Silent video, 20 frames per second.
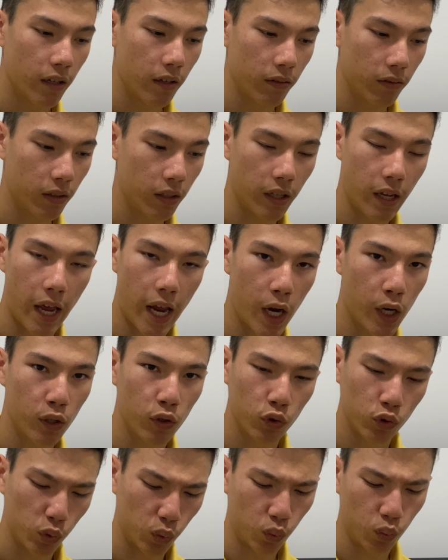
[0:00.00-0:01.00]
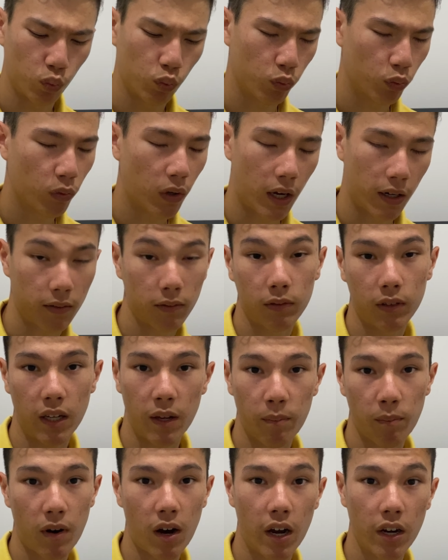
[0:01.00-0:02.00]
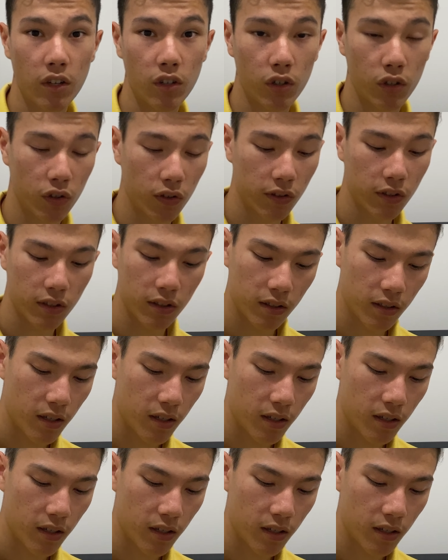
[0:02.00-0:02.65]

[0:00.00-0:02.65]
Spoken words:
It handles, well, in my use